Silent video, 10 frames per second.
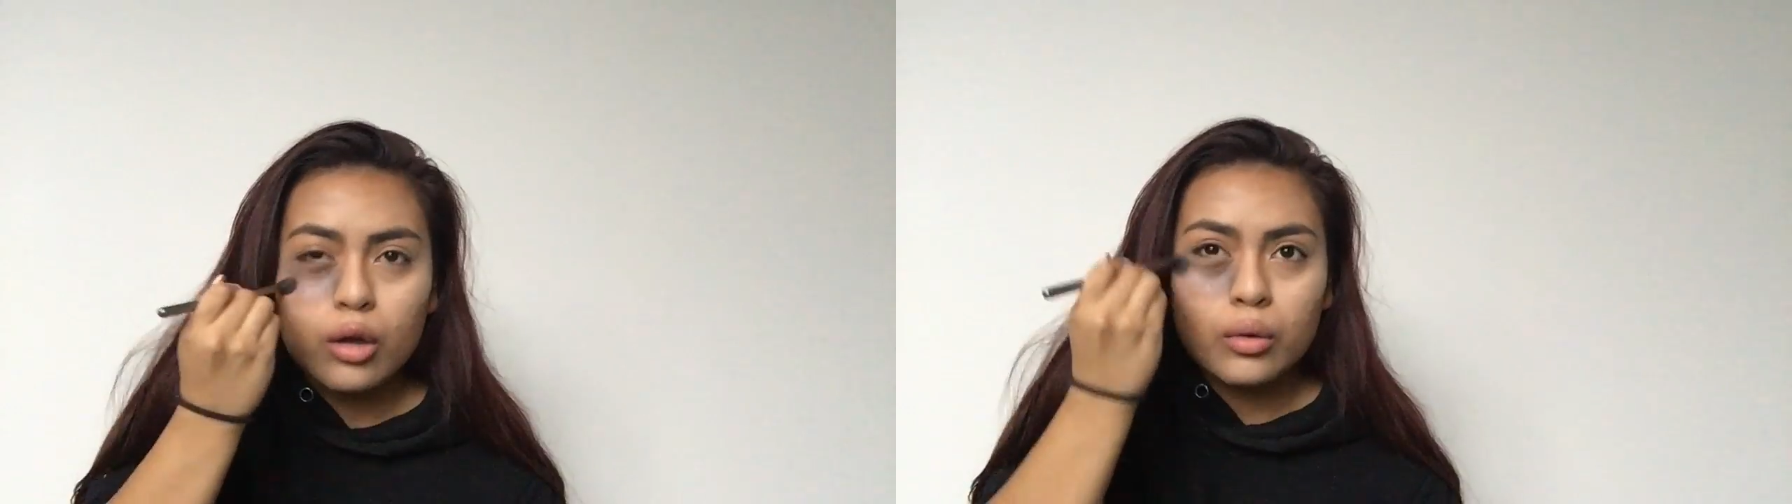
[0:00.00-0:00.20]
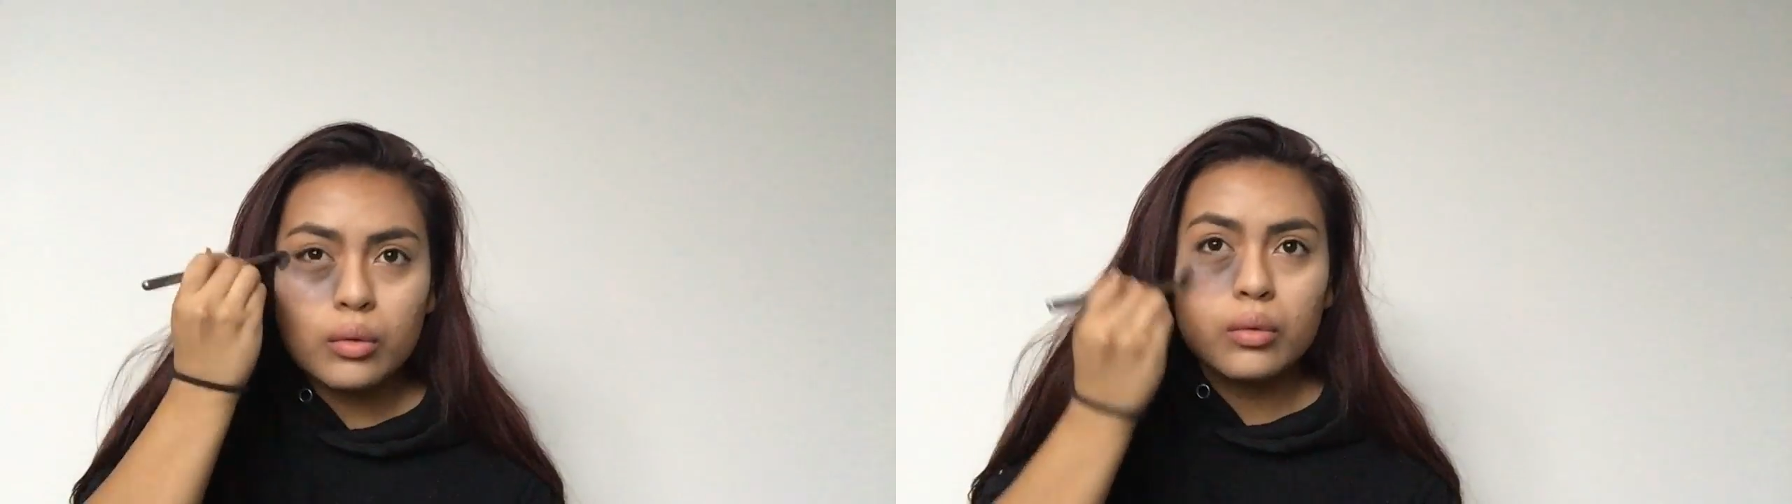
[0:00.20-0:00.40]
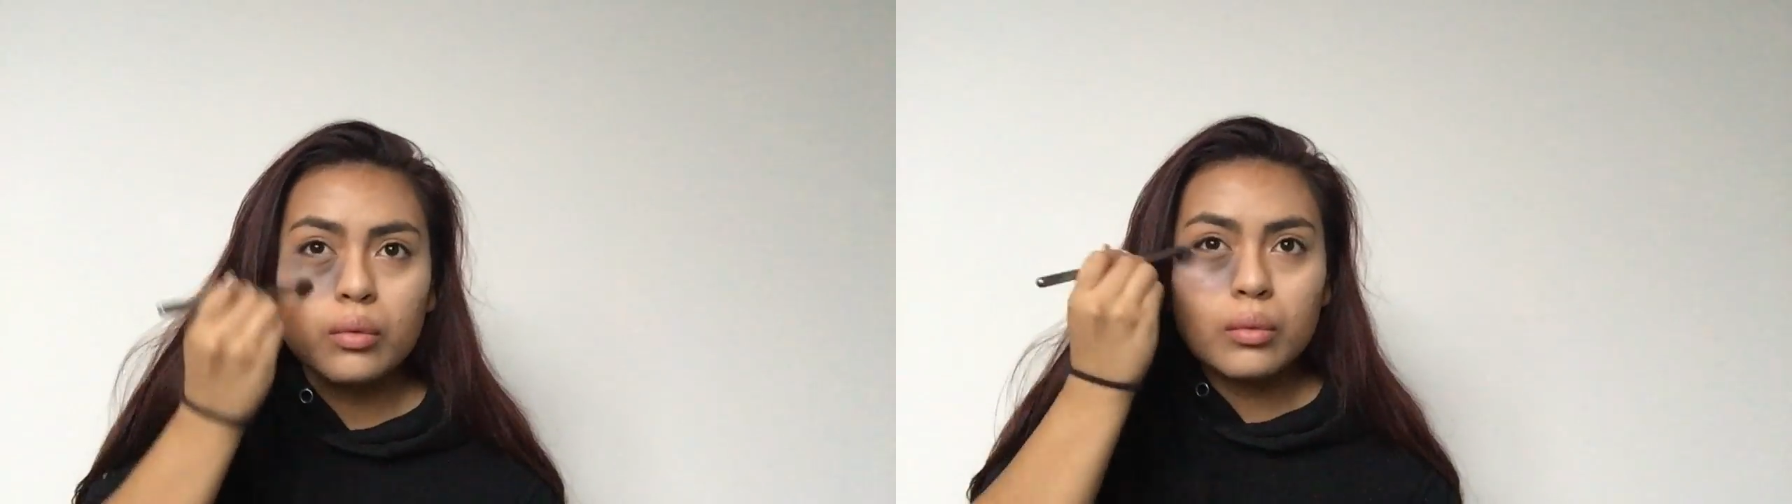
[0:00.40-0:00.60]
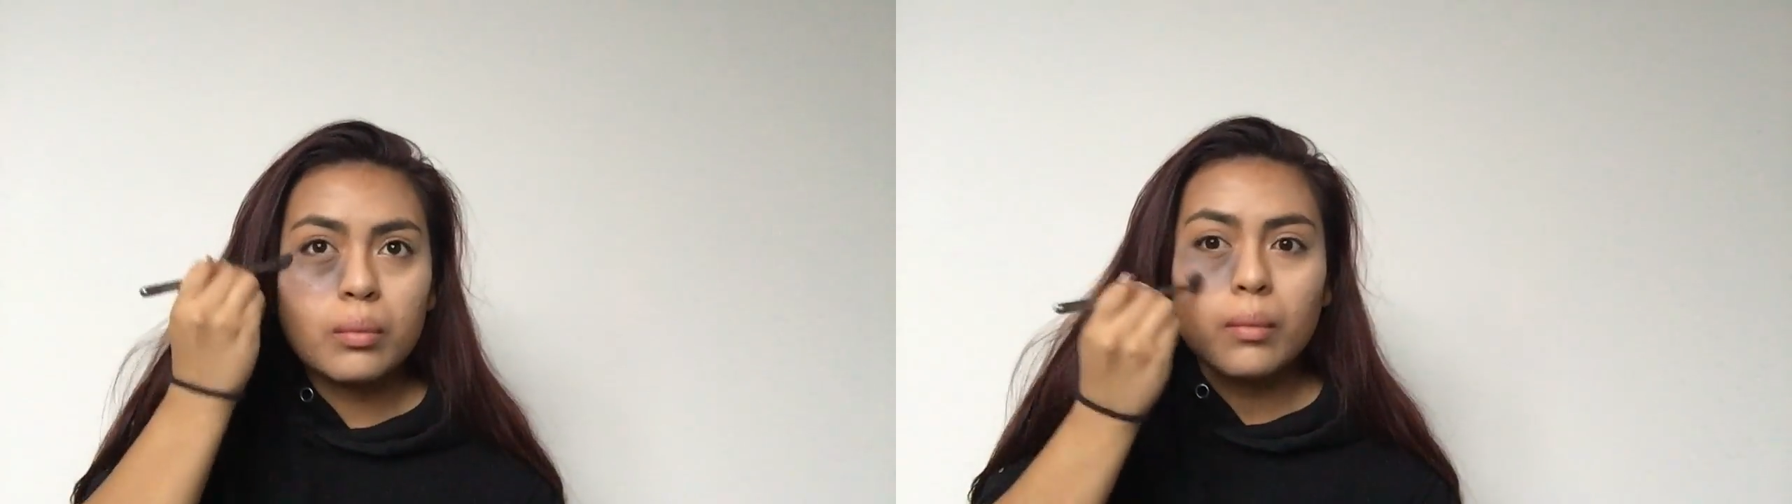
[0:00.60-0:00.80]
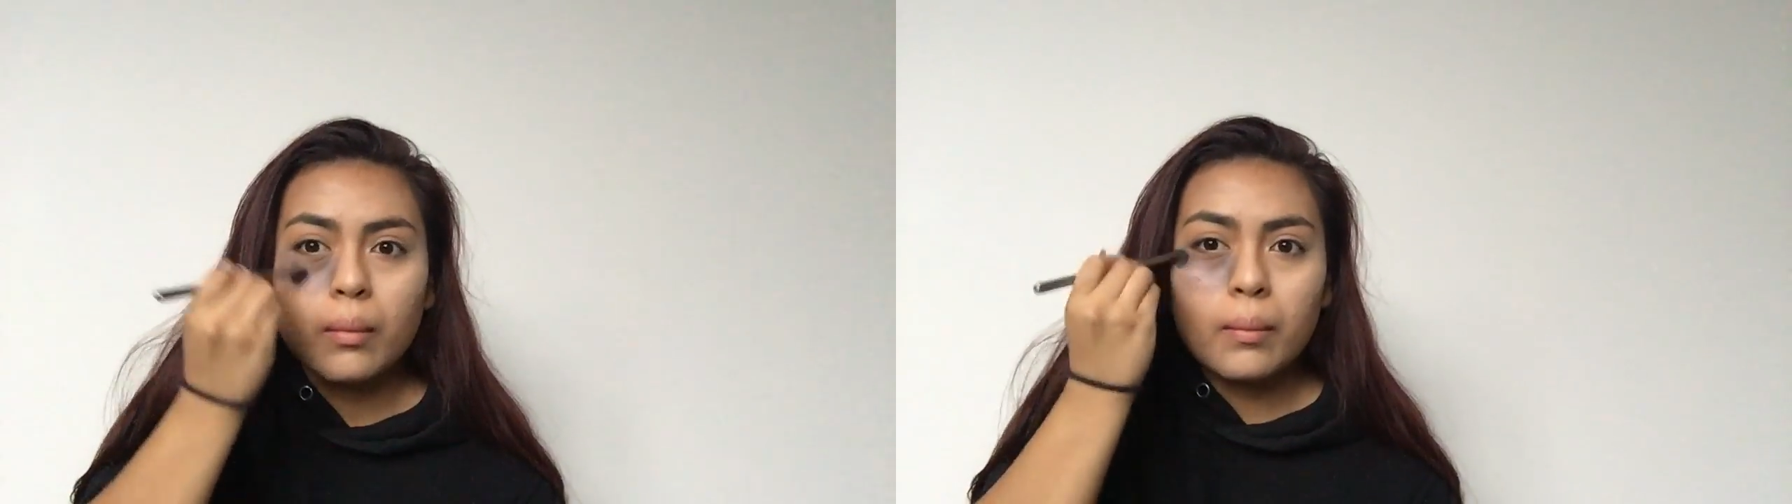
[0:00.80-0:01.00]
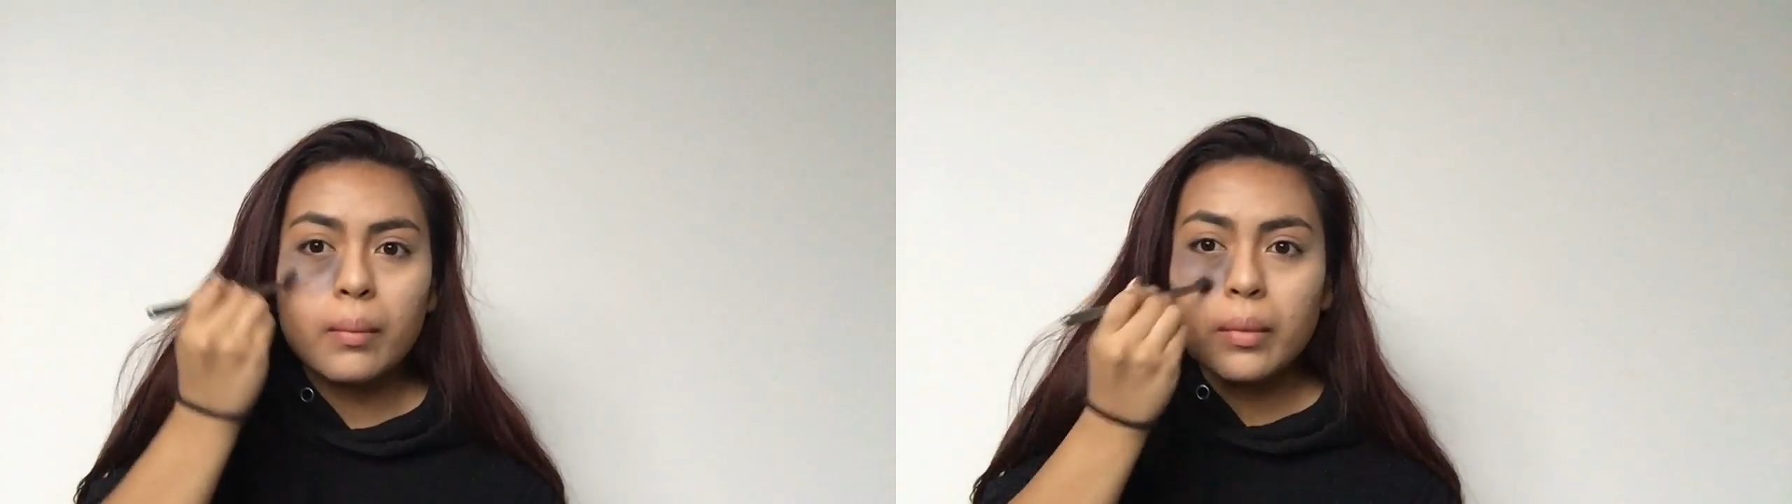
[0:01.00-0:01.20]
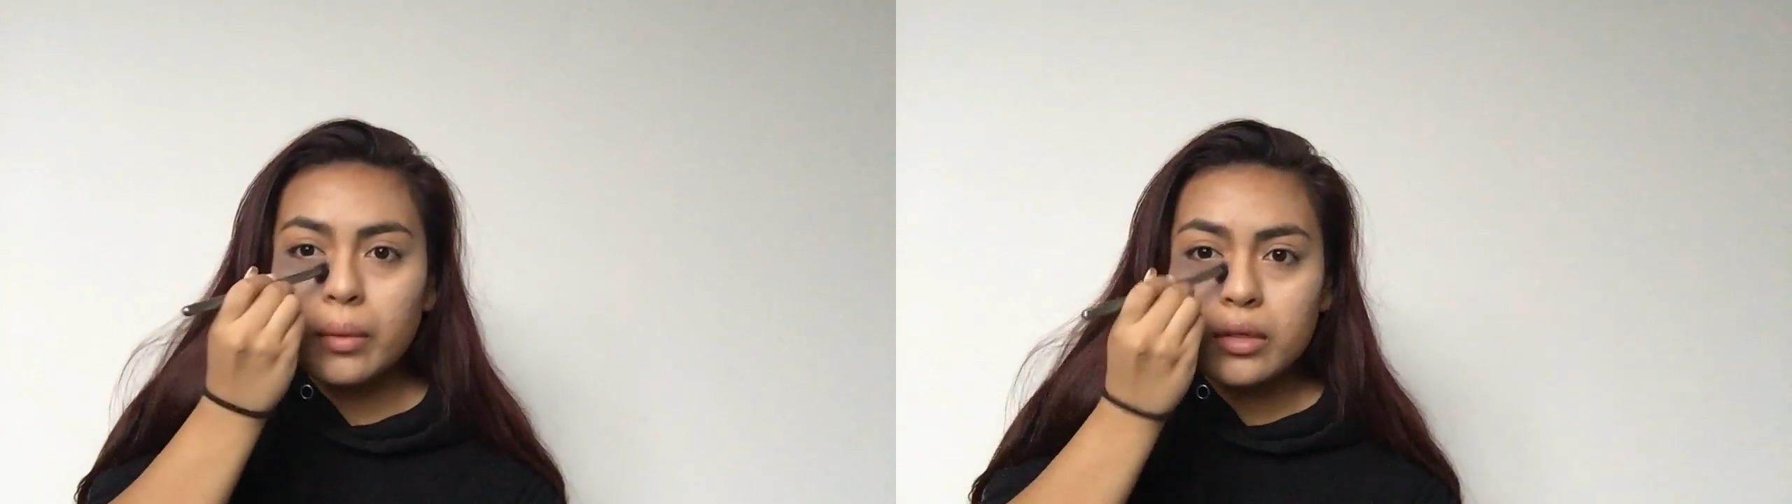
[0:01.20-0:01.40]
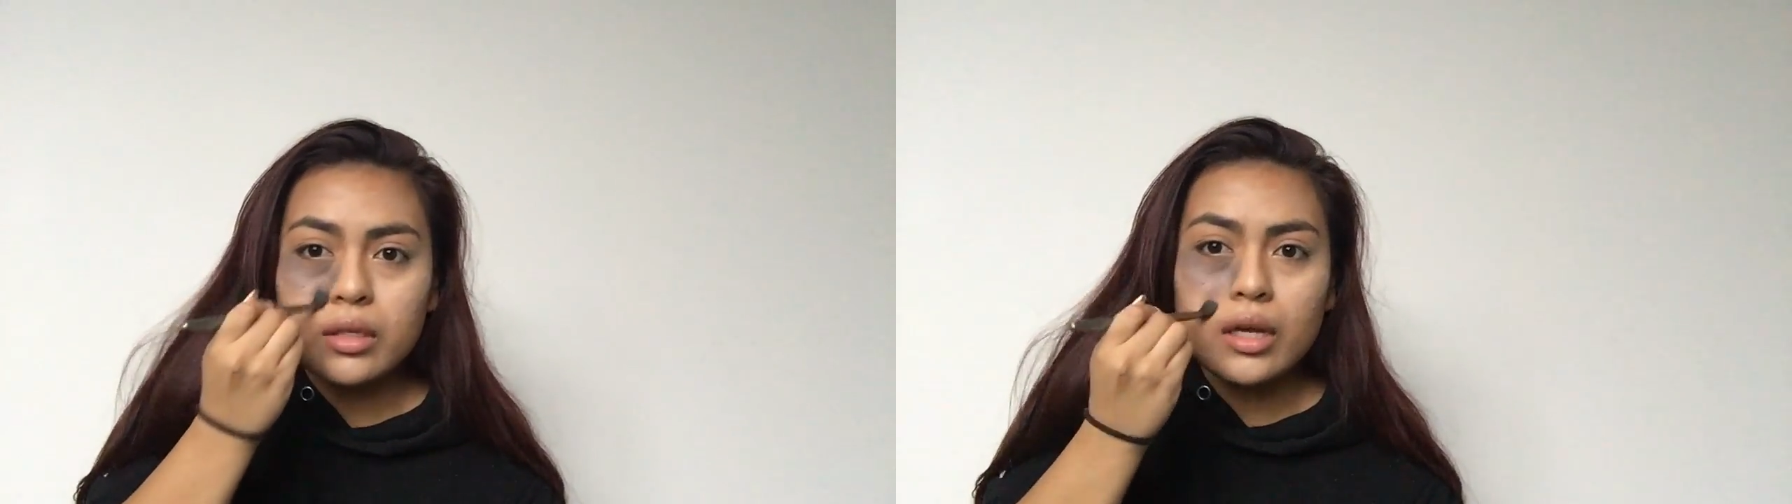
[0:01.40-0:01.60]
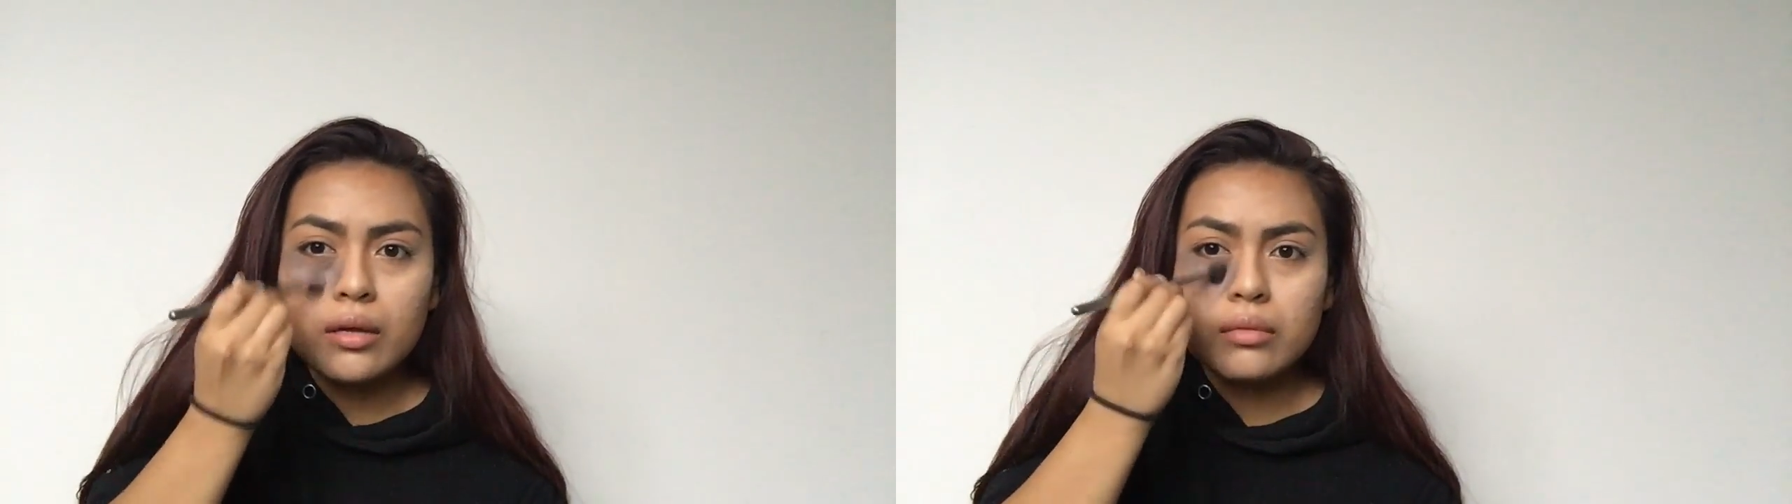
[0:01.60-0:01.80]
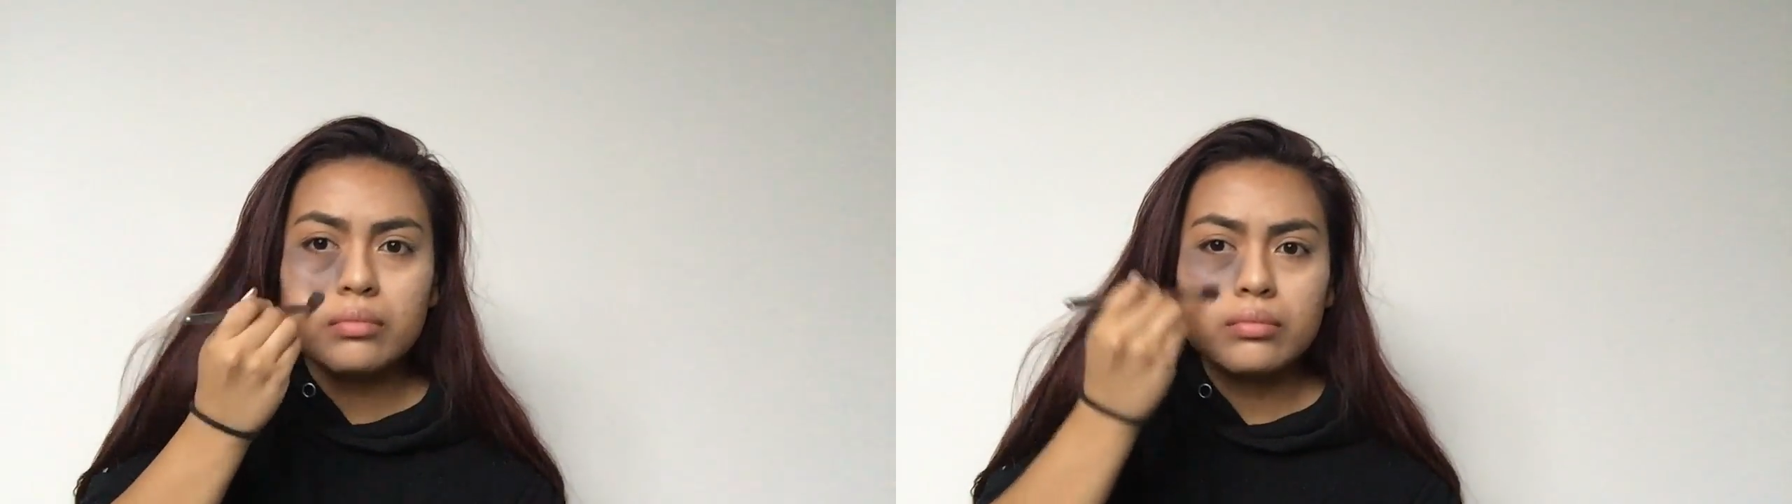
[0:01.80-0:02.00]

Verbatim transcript: You look dead. See?